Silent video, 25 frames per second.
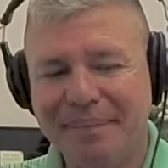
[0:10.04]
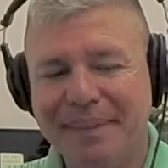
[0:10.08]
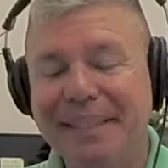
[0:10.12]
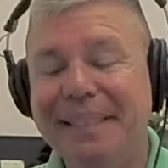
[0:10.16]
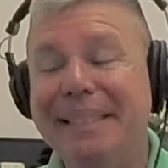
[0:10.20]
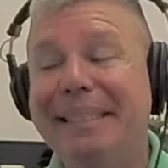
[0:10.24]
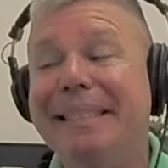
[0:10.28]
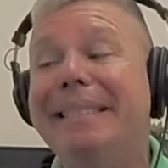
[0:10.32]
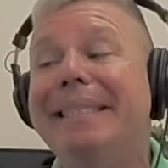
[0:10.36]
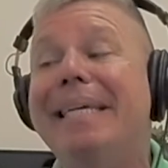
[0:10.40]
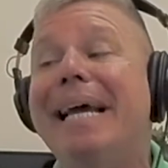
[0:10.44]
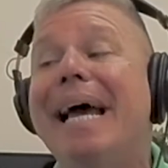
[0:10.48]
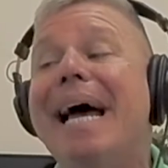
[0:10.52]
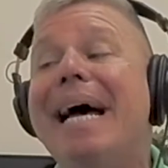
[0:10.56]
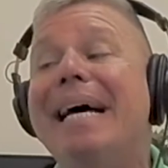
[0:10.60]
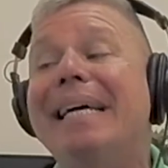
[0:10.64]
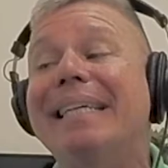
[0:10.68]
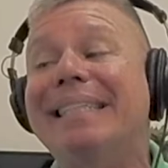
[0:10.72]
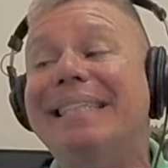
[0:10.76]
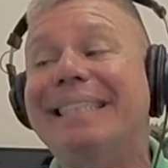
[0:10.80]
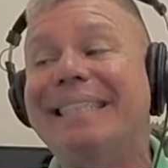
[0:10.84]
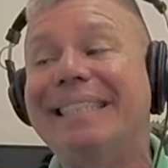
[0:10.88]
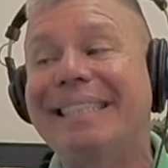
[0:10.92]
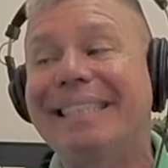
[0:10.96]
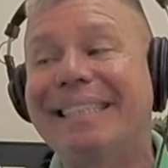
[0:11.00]

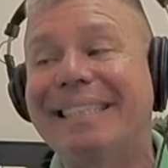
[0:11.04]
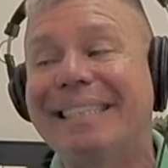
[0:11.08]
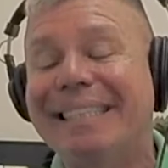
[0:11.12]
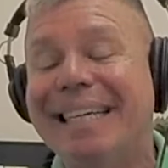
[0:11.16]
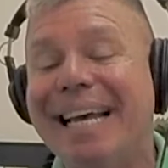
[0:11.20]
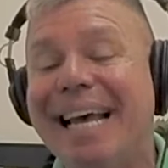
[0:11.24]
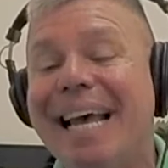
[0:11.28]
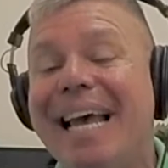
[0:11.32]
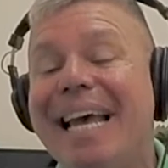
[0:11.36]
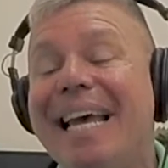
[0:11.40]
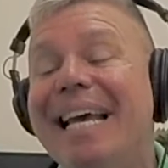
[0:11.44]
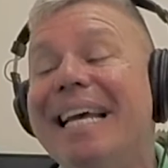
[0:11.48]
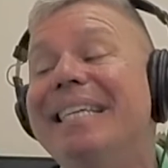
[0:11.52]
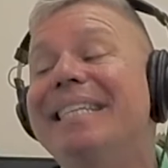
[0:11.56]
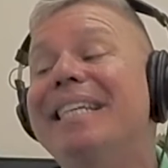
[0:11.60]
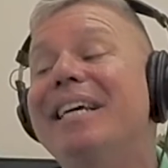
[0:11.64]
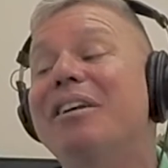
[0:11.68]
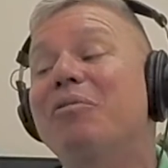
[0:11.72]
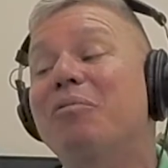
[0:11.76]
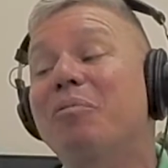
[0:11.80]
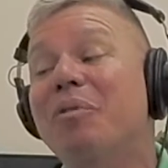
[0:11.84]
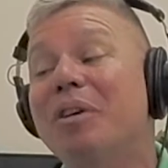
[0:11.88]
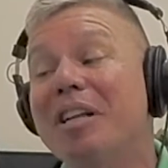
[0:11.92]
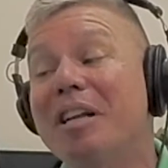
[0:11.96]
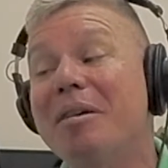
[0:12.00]
Yes. Is
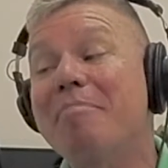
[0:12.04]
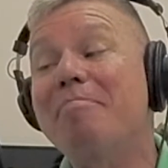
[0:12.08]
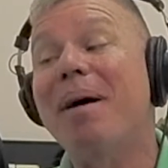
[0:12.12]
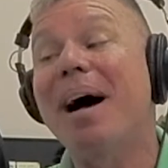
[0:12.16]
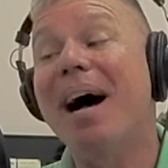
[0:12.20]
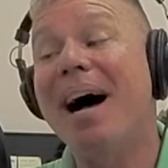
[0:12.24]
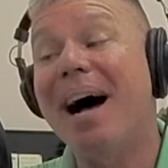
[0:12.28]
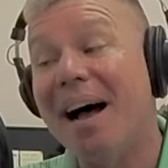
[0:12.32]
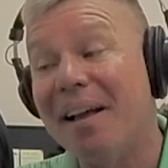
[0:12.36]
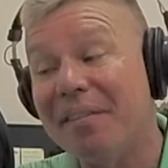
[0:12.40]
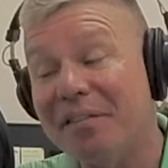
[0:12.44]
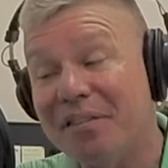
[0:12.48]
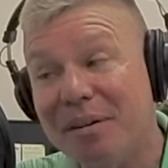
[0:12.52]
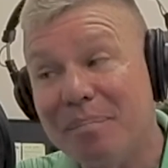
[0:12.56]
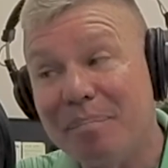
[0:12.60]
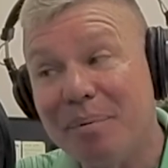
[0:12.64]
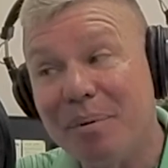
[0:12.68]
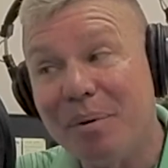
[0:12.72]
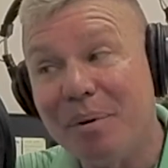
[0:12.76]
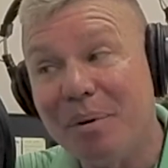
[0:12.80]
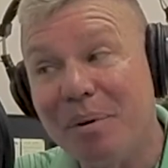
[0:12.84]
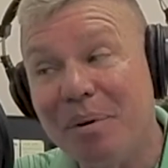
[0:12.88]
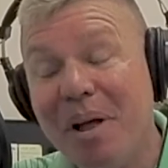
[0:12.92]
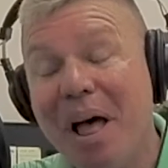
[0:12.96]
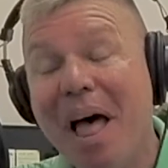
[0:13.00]
it really
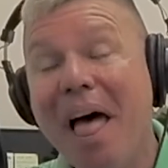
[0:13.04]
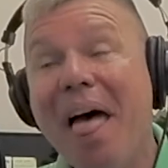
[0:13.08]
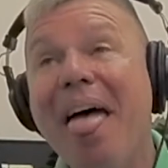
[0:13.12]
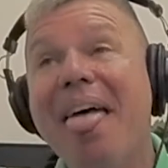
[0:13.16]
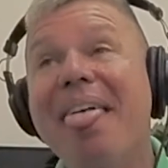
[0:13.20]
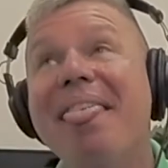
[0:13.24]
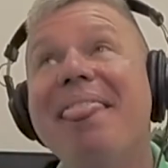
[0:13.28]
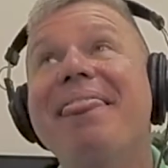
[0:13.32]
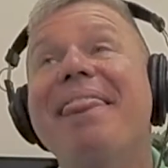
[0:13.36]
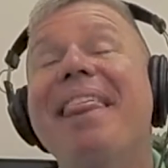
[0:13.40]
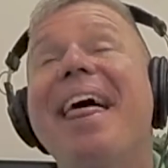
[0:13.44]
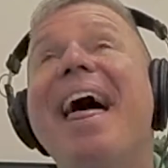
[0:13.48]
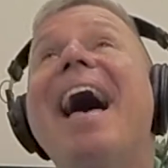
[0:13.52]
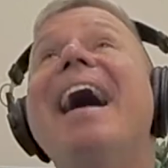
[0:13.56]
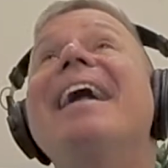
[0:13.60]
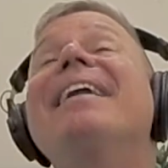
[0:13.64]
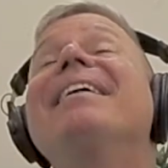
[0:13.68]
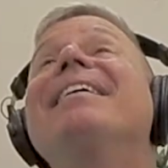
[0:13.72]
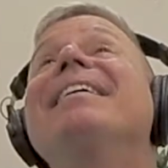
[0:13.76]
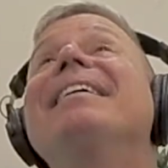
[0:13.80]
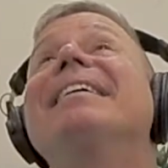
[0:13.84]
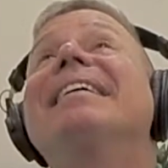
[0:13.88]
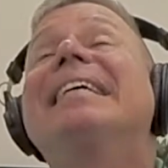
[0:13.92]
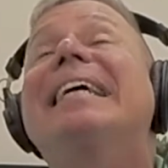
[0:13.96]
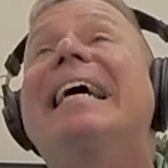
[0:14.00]
possible that
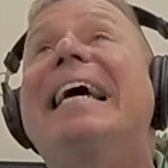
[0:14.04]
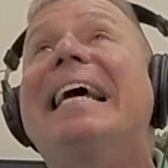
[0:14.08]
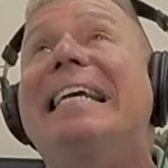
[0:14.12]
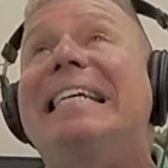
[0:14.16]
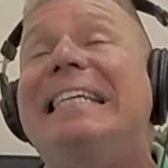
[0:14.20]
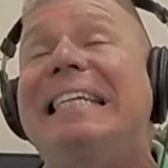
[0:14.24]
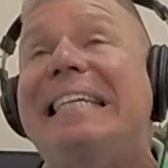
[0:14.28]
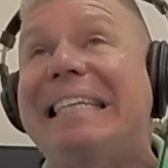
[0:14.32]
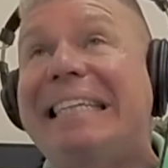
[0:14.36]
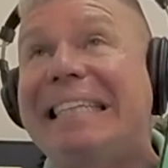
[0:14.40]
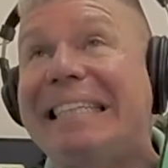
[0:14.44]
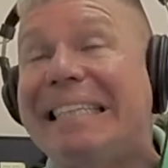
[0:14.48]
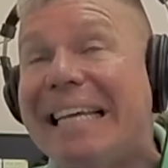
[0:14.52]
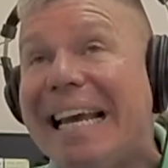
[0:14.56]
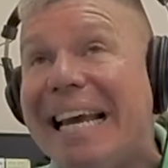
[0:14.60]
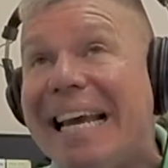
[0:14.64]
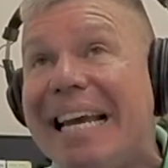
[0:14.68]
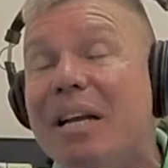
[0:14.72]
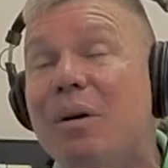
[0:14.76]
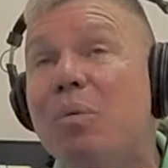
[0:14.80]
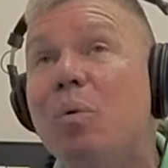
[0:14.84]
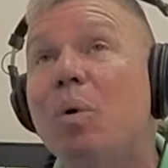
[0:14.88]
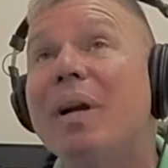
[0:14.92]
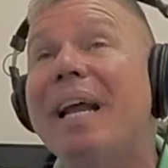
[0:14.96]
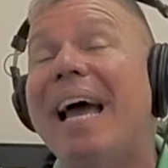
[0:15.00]
a
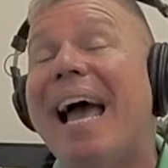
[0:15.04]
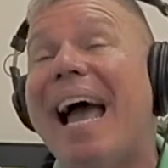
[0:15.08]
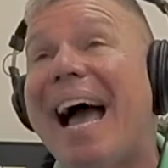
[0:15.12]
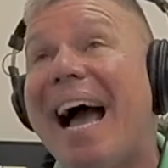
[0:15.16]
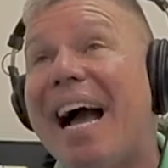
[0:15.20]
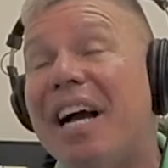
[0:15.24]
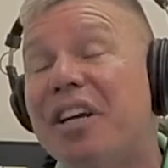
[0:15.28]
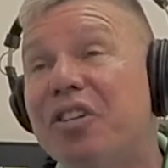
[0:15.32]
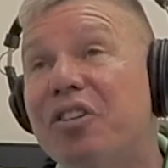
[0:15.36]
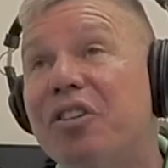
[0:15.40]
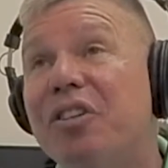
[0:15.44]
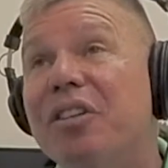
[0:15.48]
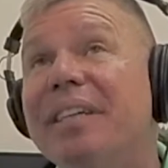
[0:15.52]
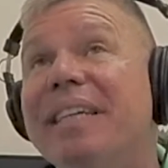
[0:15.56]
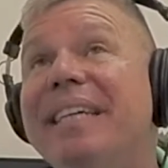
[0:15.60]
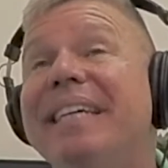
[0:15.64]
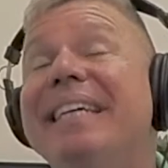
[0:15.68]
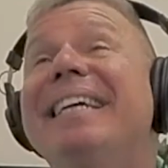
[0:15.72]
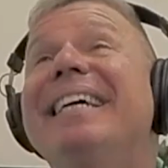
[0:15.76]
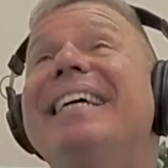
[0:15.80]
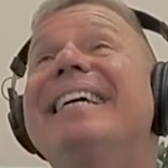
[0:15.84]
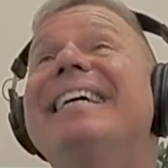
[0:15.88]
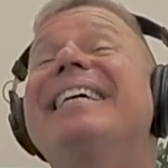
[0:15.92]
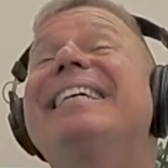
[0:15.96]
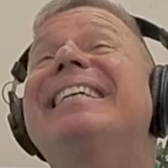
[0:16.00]
state would
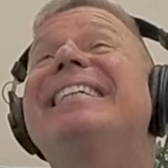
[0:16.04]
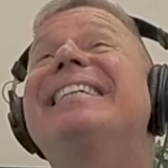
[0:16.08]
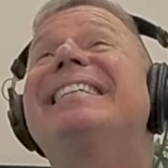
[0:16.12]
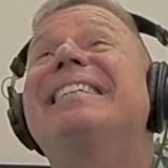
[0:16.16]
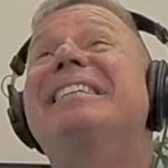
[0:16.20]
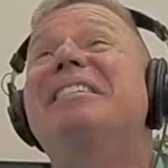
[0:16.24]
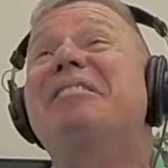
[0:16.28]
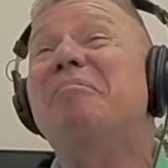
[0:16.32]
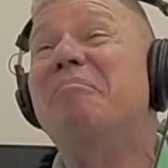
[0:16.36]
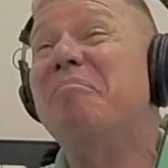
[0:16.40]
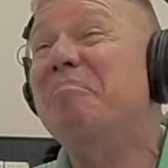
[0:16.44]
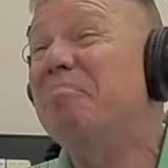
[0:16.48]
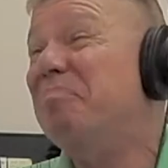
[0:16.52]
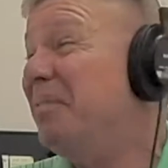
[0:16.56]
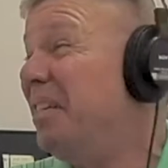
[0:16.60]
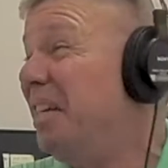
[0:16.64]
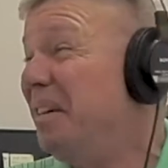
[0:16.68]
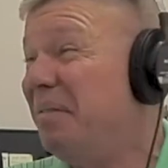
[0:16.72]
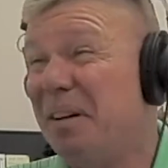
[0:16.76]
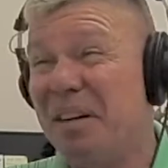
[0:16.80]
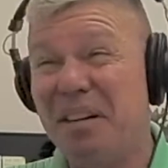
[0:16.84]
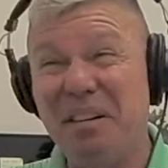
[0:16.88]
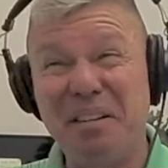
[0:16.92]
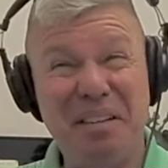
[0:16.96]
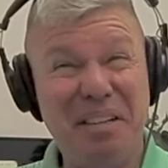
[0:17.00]
actually
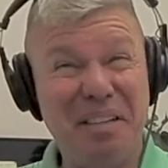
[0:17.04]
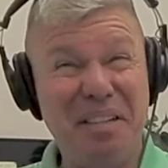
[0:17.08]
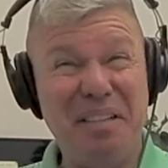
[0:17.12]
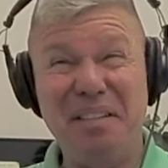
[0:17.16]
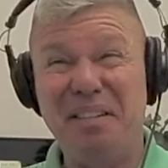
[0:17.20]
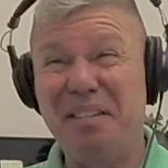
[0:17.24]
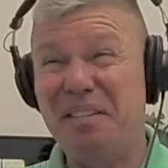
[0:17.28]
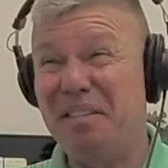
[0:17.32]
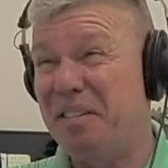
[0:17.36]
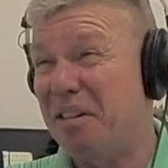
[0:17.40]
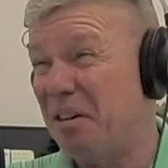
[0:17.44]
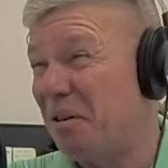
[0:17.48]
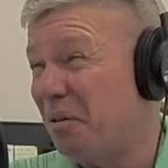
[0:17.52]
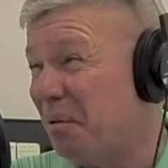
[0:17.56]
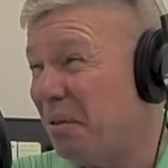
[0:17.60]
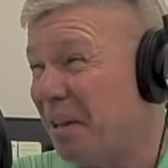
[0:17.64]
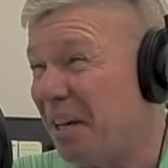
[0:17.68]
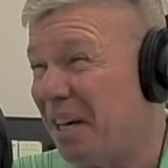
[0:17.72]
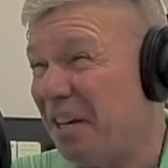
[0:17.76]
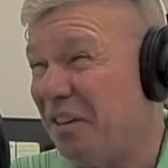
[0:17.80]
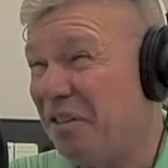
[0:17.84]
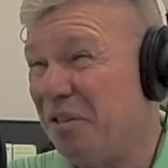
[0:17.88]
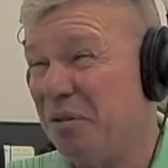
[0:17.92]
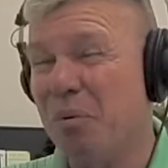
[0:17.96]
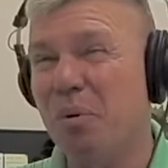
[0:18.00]
even consider
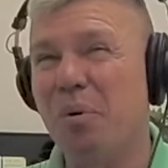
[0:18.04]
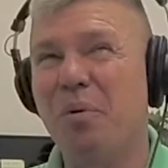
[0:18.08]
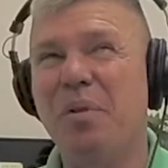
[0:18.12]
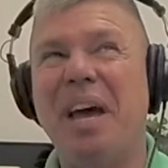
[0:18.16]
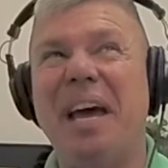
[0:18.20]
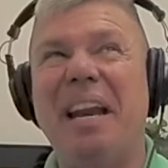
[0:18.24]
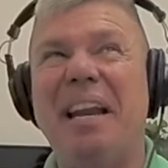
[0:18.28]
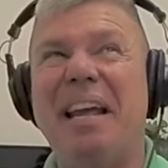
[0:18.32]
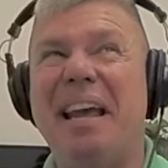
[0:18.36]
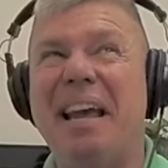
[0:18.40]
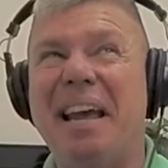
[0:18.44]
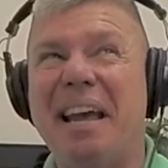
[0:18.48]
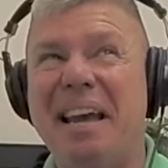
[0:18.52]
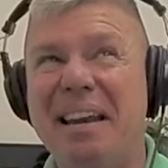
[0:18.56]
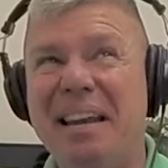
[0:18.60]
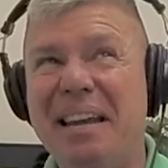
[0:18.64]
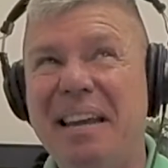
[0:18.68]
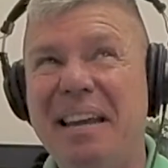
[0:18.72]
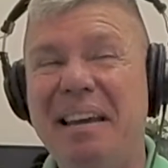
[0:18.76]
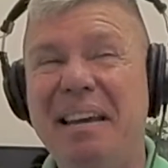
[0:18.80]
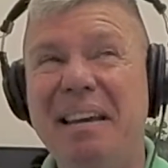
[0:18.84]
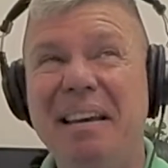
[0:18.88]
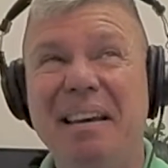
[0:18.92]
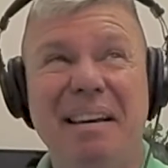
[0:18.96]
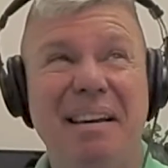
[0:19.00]
this or that
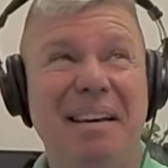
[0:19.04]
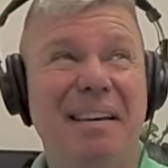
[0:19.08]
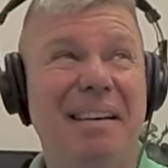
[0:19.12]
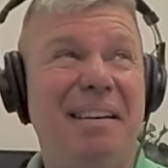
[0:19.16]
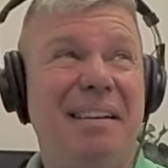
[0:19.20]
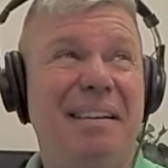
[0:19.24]
any